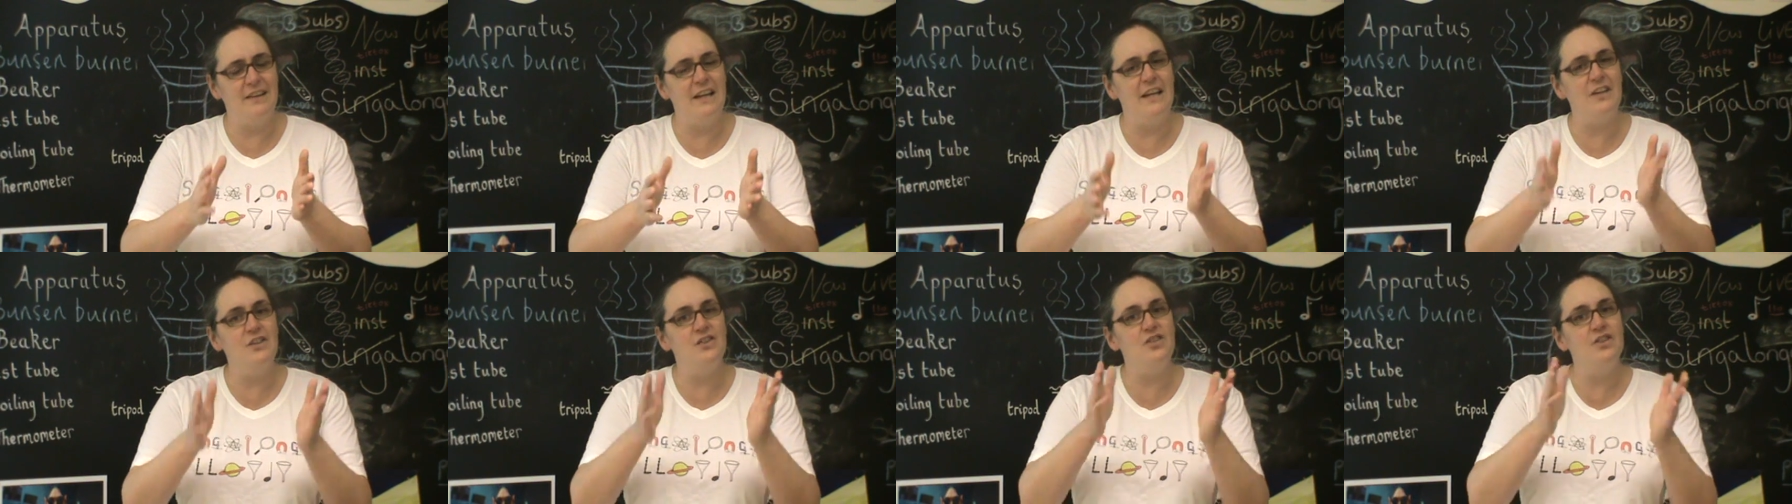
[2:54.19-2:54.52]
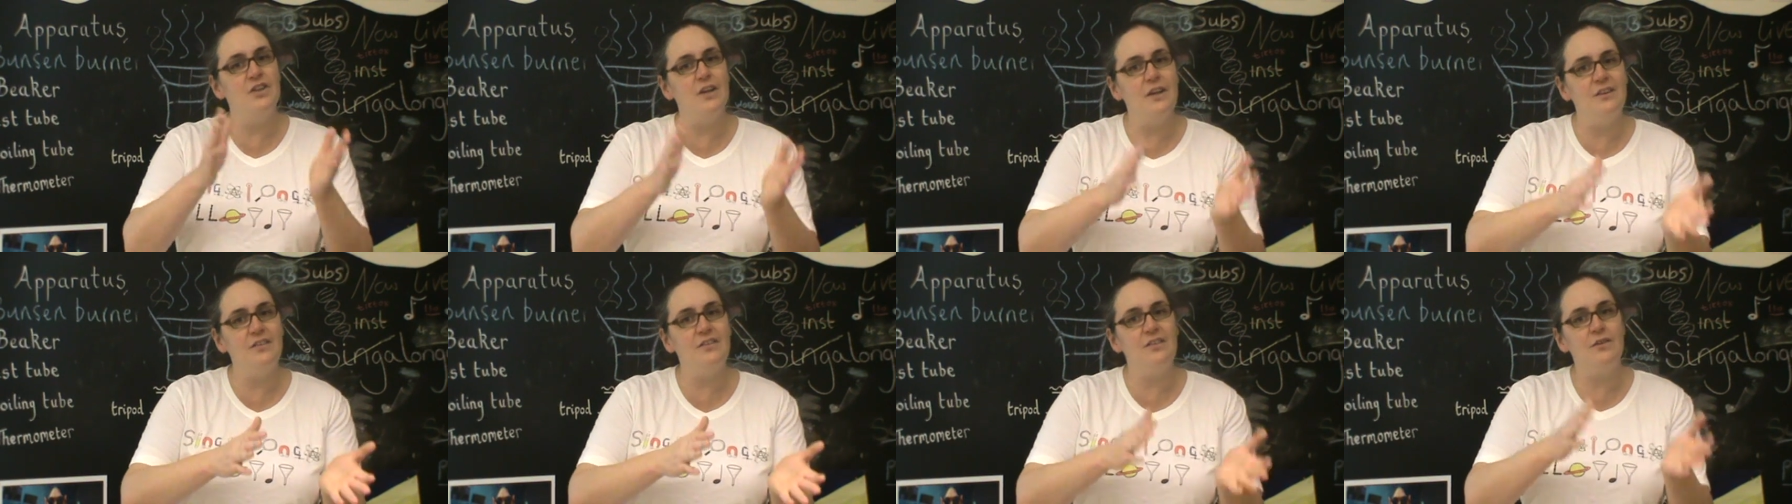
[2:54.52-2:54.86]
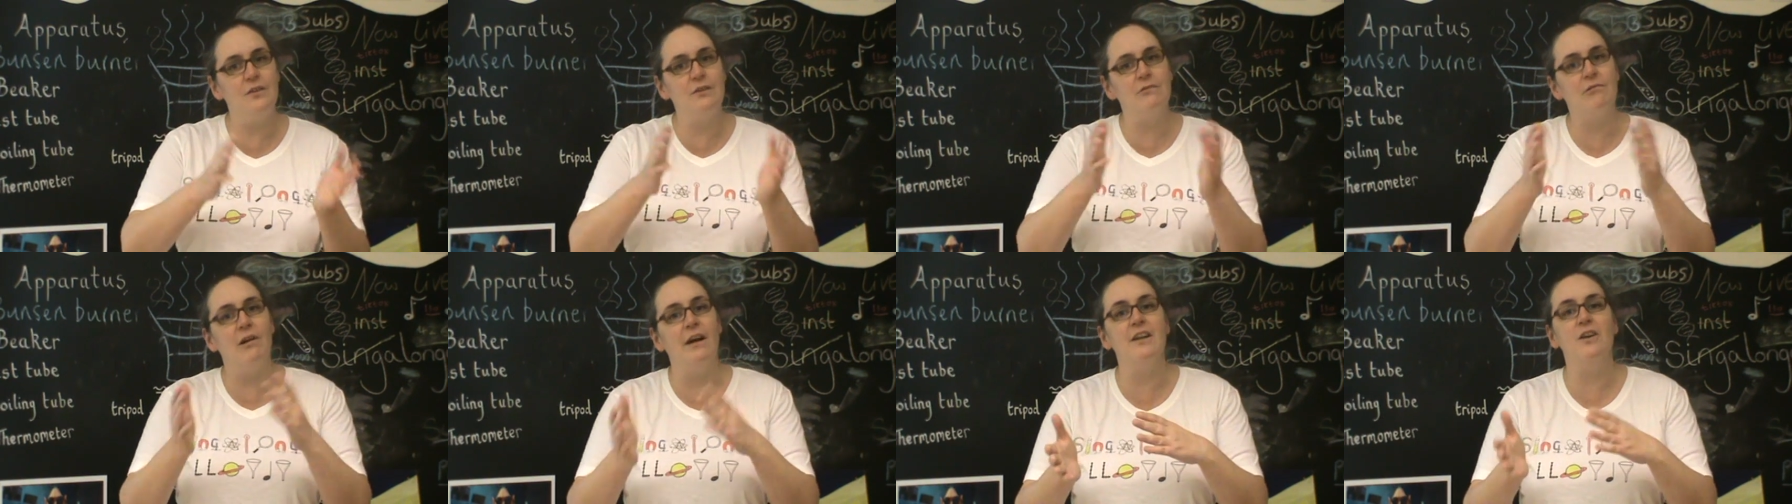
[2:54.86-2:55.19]
They're just
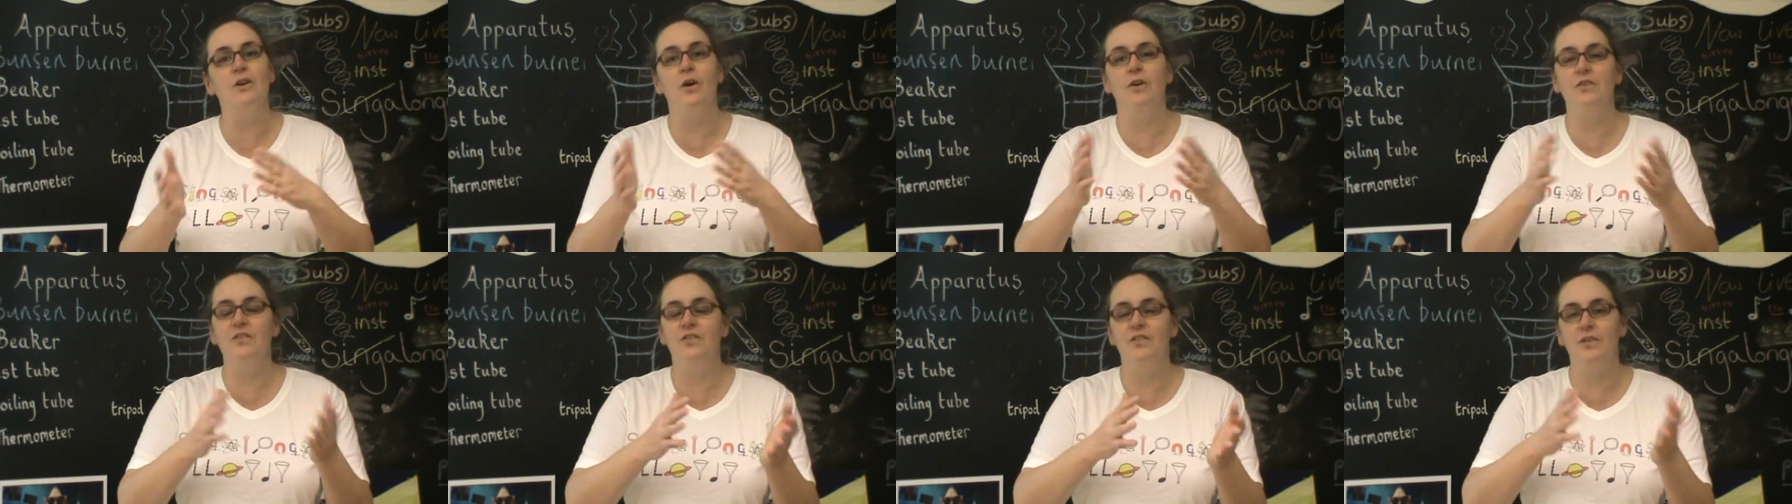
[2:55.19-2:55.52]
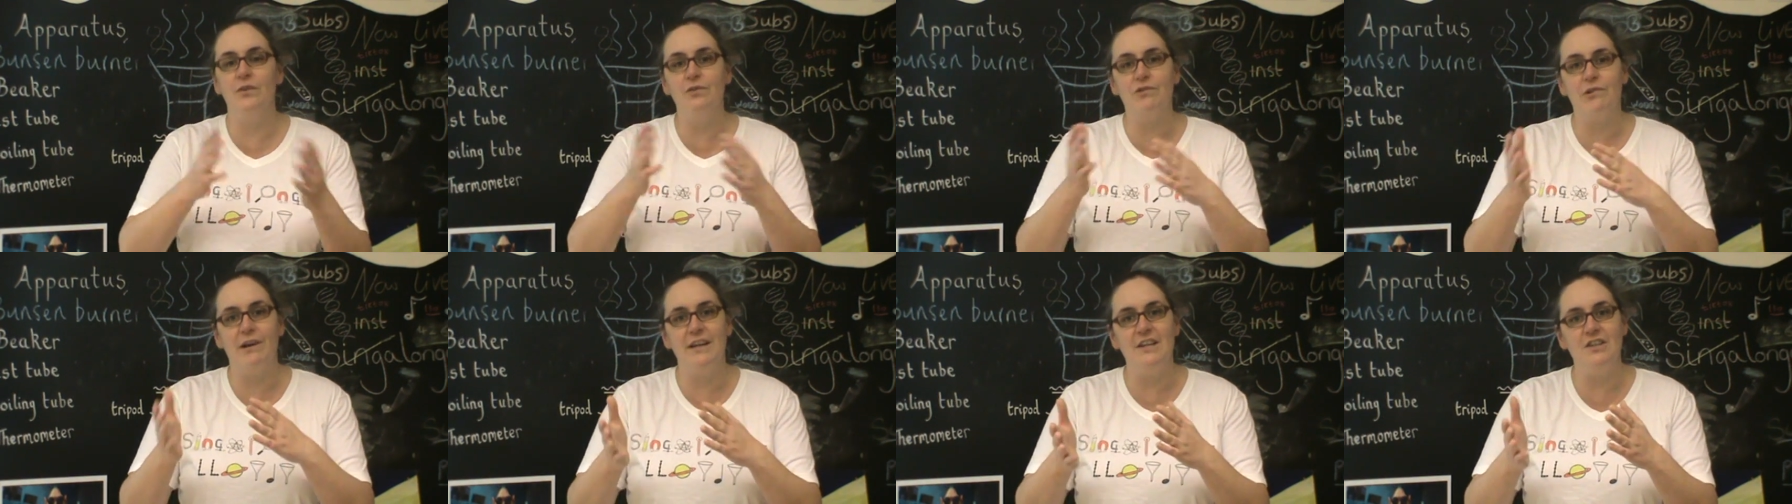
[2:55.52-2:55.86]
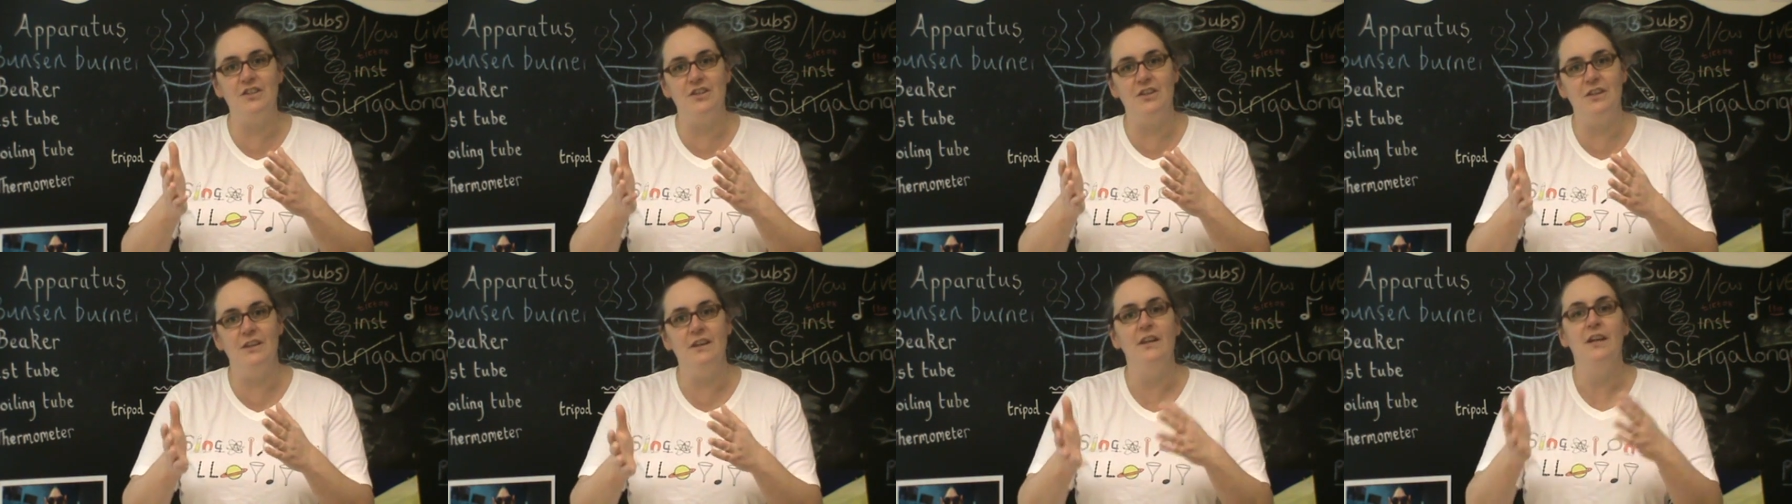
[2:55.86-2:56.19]
the right
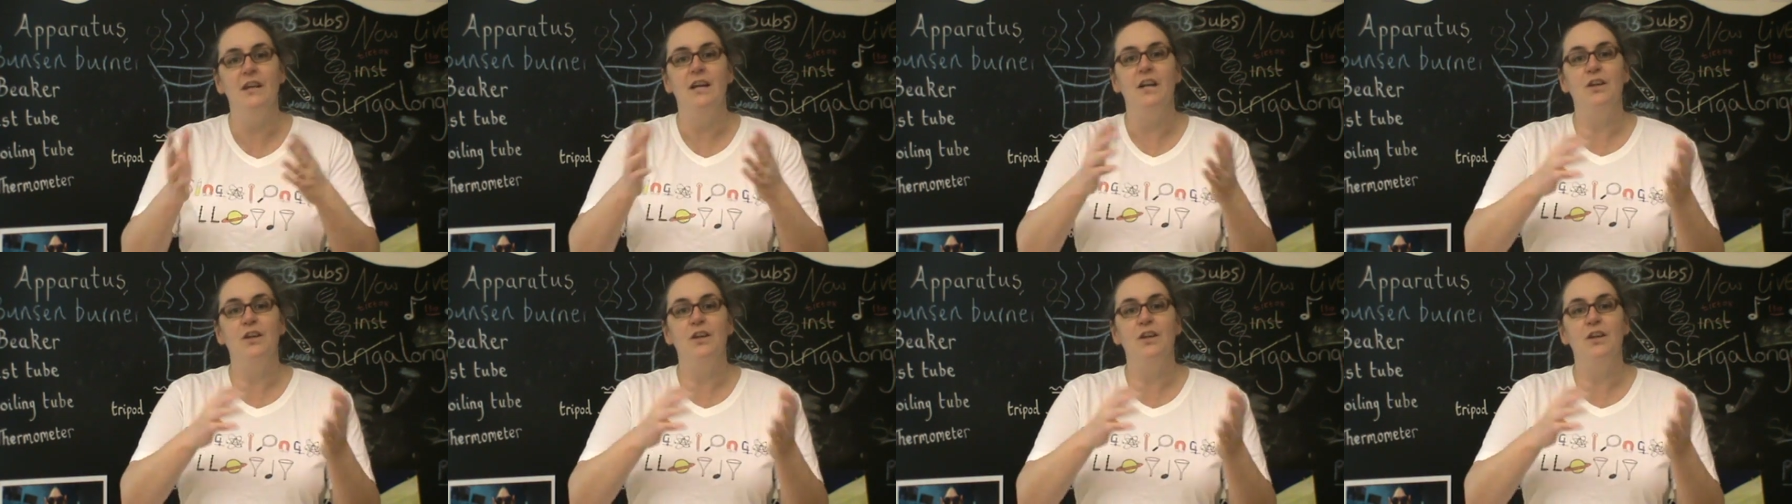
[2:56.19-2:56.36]
concentration